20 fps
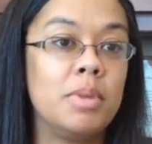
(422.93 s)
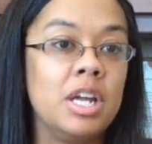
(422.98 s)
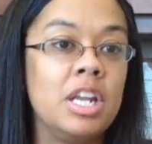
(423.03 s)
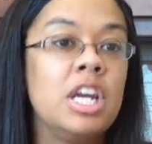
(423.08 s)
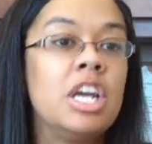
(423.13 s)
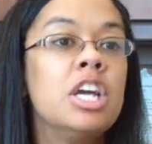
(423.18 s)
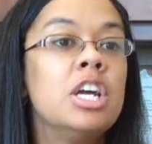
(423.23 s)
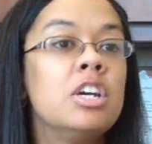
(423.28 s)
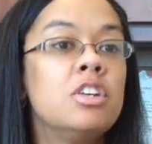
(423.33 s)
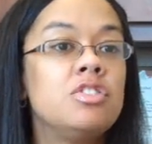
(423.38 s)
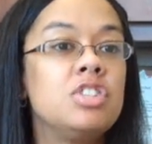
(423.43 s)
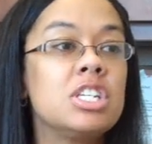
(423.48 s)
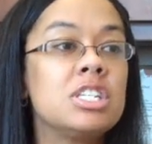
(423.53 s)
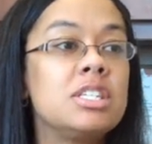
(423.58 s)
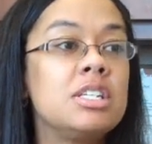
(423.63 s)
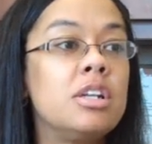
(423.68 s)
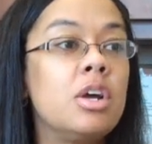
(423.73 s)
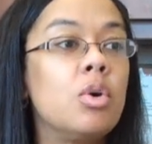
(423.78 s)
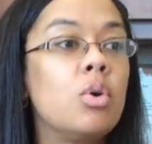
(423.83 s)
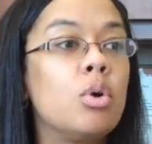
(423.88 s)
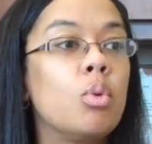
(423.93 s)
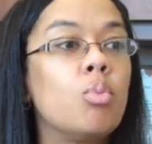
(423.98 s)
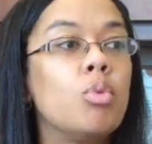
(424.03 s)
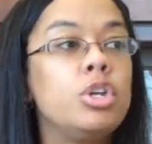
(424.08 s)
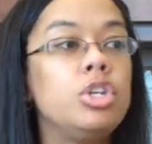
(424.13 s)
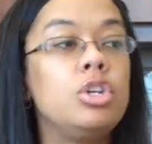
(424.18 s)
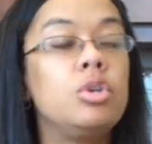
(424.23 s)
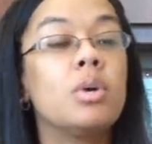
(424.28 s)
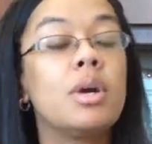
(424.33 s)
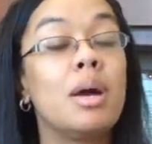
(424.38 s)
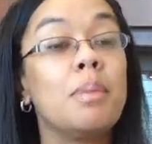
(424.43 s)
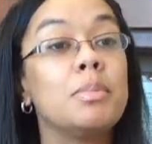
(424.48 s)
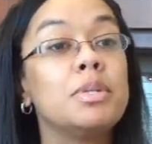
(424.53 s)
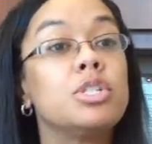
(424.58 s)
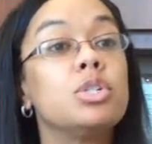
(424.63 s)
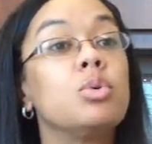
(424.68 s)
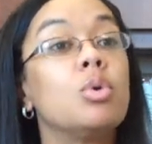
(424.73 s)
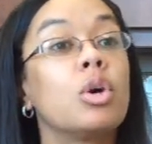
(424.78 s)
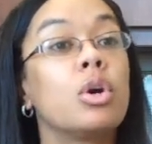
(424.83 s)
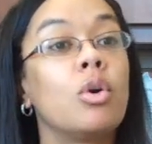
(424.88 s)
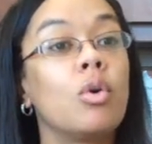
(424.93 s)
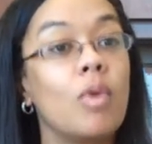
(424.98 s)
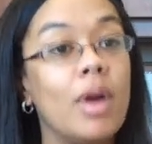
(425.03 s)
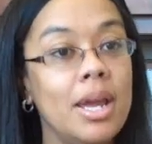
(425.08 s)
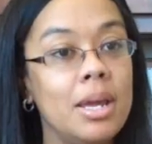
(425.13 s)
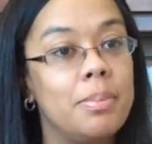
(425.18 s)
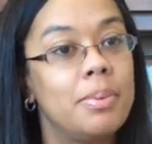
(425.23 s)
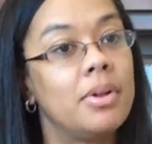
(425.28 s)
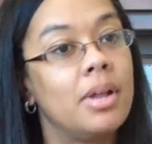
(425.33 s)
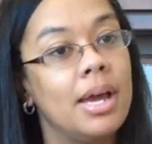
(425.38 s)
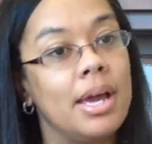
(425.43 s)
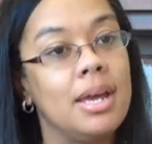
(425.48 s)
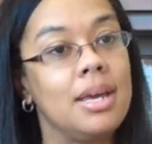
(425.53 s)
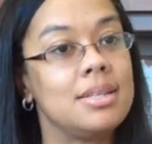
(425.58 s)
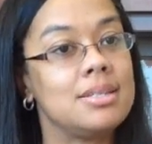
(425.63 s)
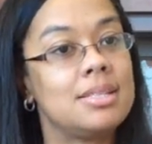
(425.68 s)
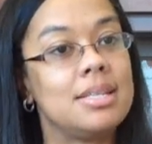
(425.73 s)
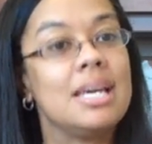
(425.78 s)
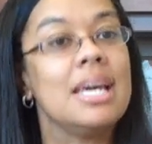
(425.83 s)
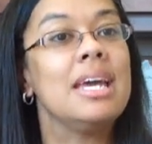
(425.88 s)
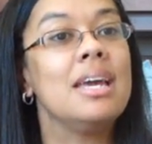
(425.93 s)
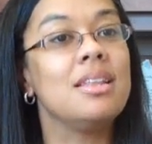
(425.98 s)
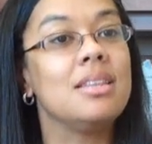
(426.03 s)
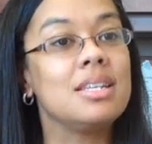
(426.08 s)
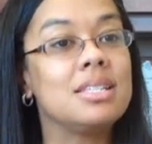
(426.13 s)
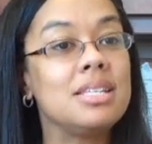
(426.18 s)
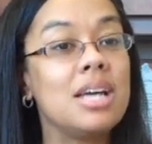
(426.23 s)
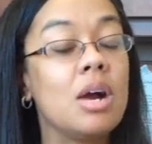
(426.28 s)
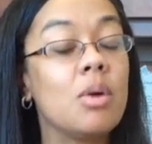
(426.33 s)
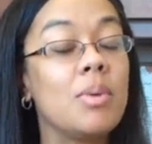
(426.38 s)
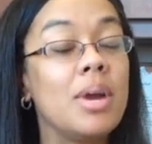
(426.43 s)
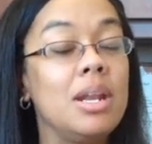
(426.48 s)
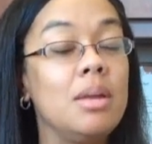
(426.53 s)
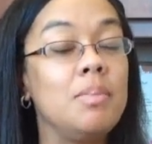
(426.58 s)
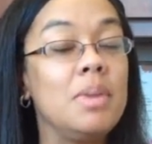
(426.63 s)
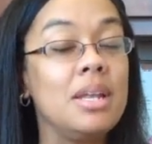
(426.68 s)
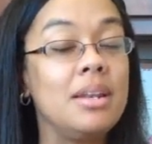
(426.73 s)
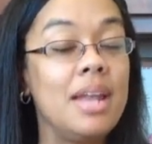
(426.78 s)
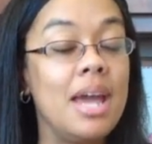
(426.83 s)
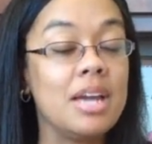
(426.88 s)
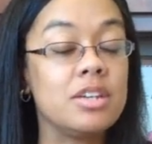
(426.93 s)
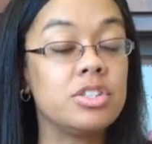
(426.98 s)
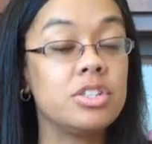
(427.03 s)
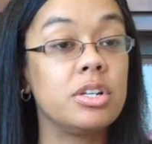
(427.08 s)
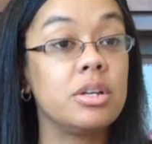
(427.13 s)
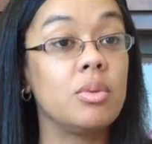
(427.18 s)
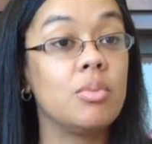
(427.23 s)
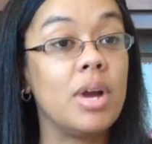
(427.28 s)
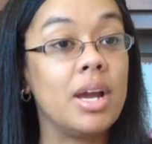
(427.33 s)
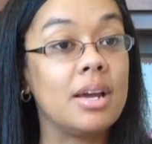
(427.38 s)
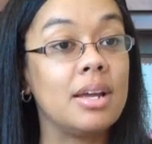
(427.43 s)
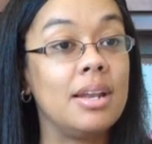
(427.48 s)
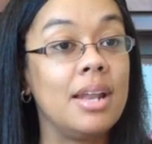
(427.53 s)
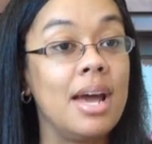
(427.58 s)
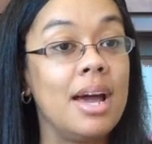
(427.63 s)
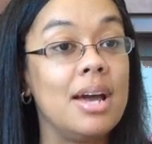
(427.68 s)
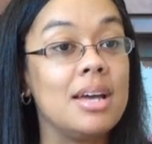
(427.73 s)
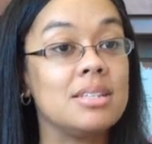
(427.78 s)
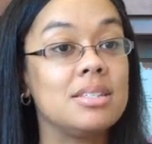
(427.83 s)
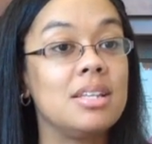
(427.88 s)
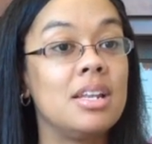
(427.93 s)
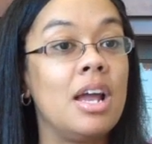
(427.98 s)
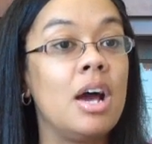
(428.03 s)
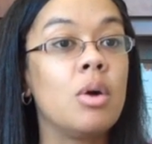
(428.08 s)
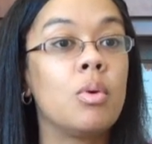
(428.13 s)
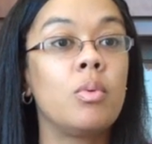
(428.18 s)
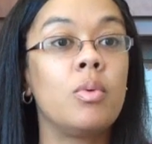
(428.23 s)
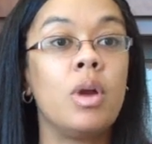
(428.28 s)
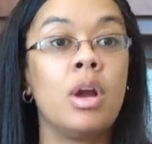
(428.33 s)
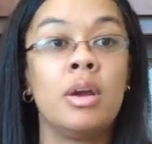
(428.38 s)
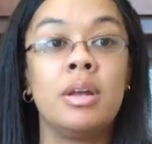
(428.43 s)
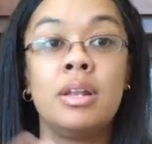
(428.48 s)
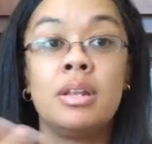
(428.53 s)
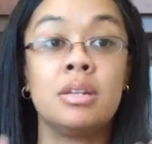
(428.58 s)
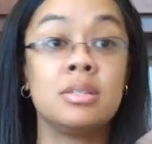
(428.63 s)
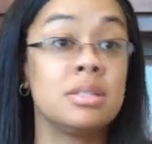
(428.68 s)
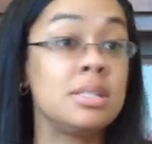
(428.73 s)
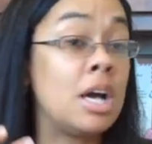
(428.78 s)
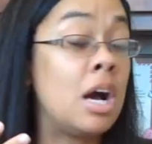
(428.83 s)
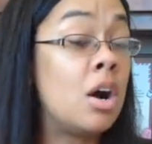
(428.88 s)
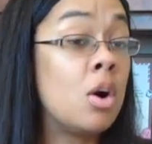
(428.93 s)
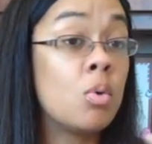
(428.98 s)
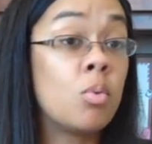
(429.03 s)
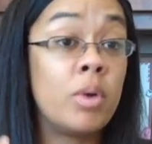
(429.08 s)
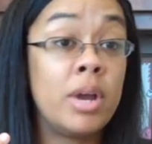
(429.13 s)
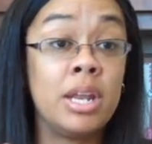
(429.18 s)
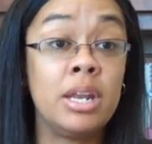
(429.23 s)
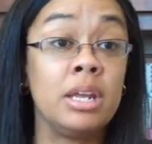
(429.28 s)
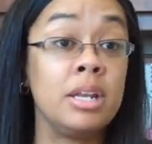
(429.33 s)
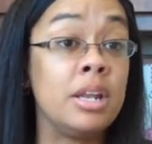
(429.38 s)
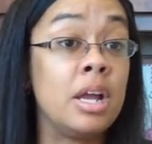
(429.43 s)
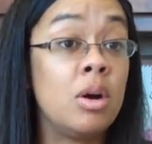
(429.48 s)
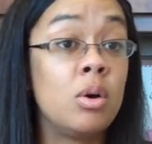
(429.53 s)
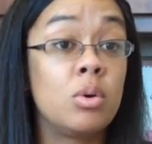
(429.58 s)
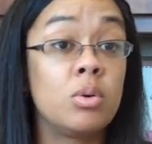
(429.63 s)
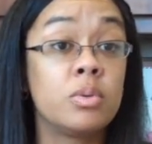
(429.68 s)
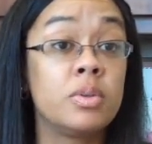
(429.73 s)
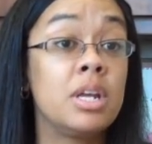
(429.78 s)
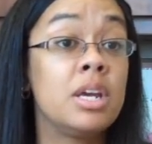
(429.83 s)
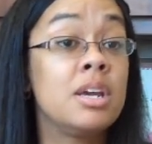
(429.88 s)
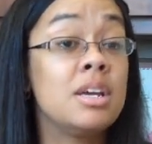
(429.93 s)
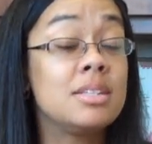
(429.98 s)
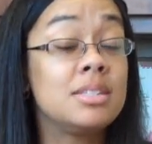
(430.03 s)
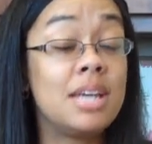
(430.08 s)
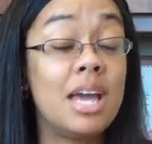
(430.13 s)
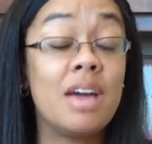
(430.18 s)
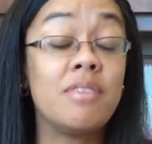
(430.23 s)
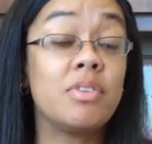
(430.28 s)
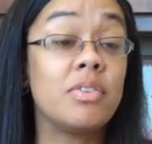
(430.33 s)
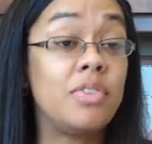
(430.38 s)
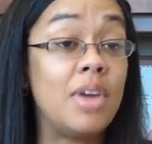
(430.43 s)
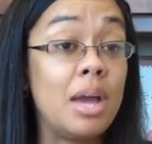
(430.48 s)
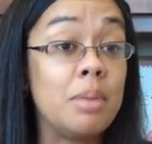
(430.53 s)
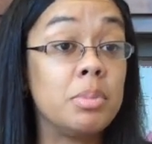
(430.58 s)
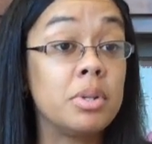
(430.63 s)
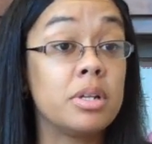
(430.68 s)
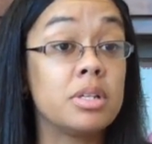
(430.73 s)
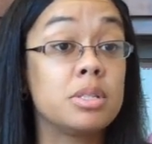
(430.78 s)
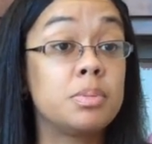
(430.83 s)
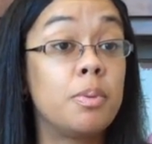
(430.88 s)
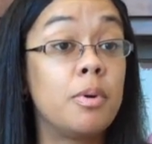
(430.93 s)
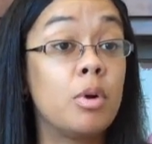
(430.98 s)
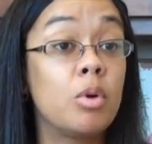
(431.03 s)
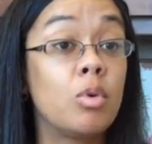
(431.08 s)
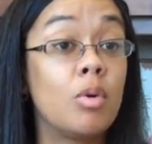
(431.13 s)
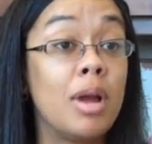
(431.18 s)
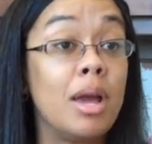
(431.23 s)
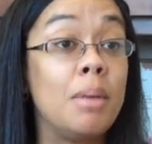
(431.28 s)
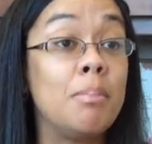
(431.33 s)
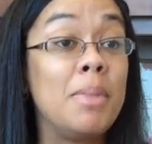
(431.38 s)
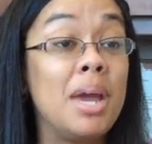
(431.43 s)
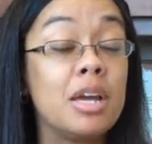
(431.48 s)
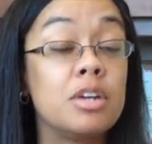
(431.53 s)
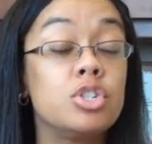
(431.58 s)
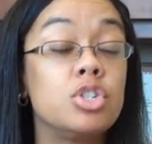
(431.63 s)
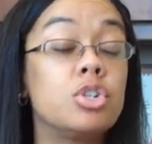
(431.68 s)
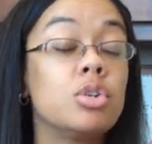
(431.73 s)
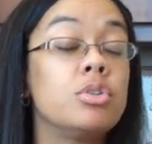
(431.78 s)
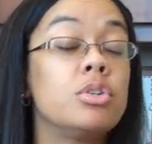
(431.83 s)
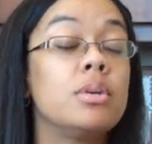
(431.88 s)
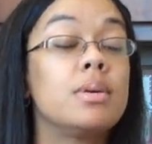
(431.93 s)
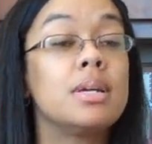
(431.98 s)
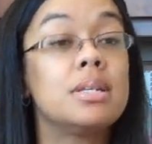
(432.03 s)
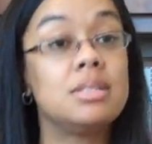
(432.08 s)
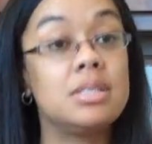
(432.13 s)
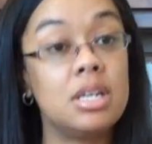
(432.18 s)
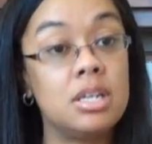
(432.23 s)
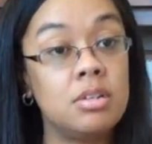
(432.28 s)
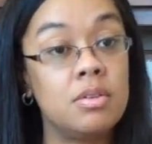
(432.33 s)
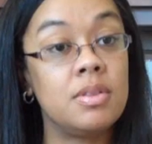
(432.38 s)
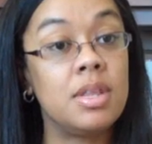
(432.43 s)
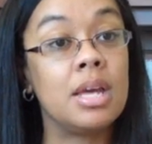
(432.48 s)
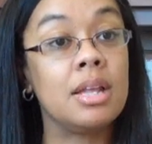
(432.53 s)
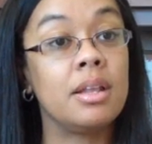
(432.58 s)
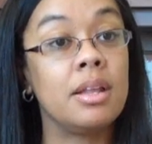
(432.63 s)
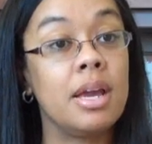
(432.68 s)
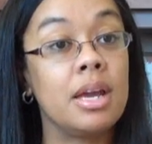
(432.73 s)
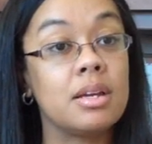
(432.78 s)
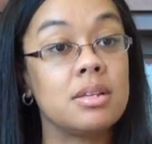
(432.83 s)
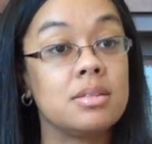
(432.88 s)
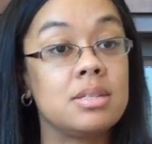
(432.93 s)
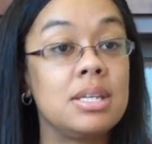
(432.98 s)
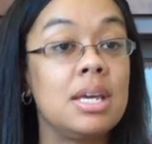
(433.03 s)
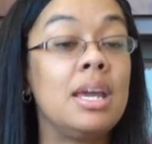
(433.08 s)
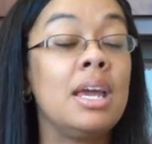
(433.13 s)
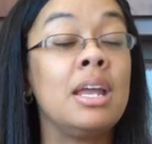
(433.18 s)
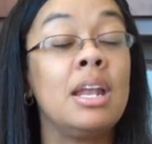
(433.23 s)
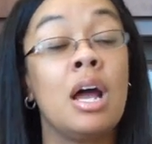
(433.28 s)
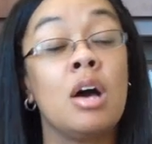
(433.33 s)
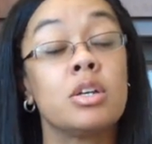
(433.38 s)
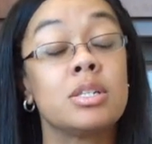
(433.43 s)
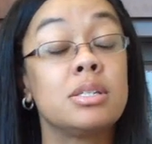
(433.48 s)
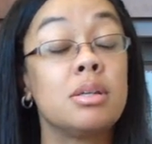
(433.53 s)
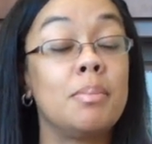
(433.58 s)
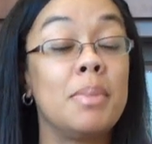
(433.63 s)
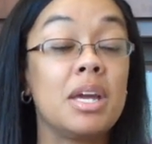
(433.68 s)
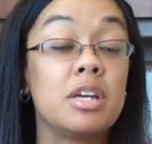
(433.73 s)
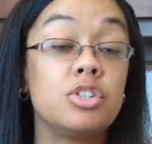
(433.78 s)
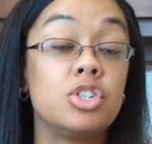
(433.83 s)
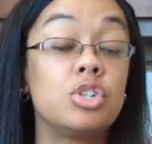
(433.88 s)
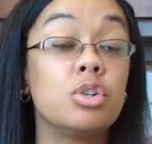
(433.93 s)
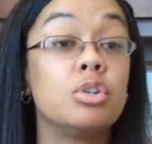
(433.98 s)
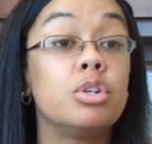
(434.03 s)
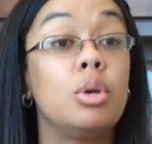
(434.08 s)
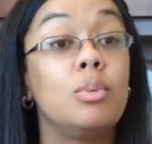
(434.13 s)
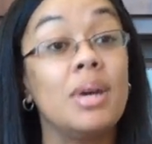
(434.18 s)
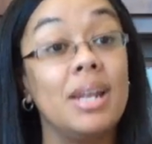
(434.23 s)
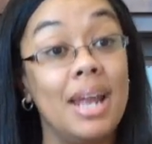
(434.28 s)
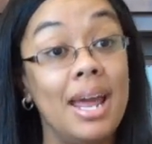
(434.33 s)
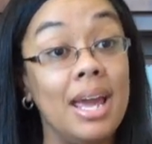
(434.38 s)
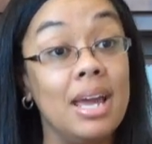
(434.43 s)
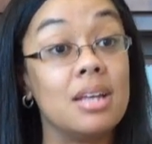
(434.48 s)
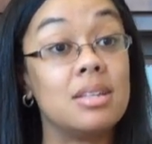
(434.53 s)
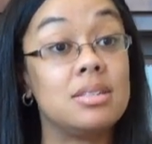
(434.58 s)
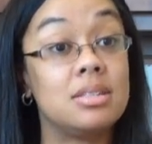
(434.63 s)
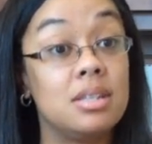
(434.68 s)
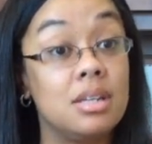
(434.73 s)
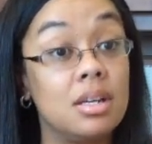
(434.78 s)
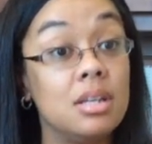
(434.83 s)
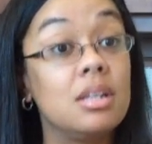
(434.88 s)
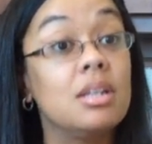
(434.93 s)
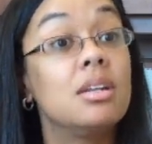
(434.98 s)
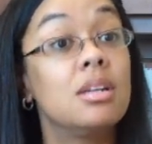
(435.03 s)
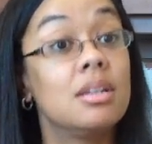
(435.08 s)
But just knowing when you come into a great place that's already been nationally recognized and, and is already known to have a fabulous program, making sure you continue that legacy and also making sure you enhance it.